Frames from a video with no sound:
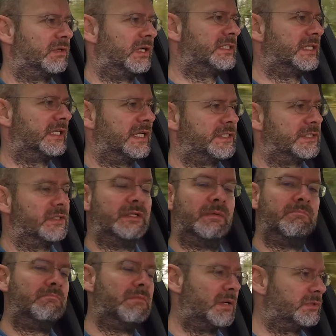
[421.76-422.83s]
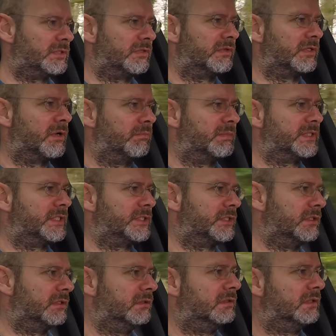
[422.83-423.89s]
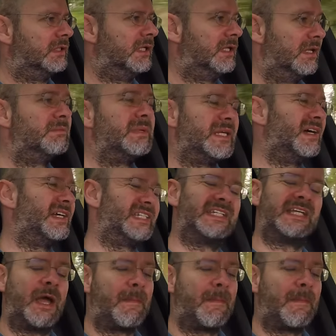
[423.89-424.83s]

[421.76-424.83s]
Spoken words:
isolation than most of the competition. It'd be nice to get a